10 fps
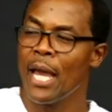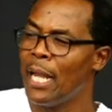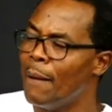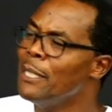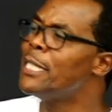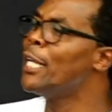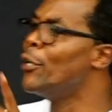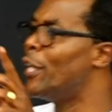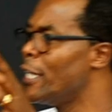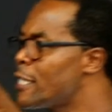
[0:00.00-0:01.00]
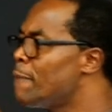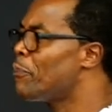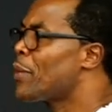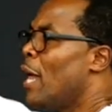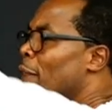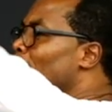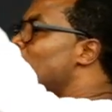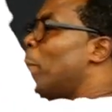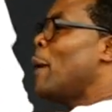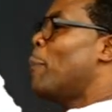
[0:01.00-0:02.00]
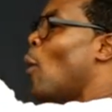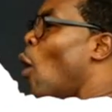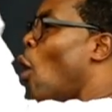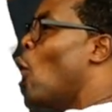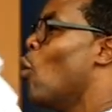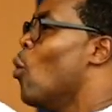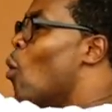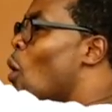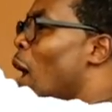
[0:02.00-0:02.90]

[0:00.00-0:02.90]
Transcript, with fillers: Let me tell you this that people who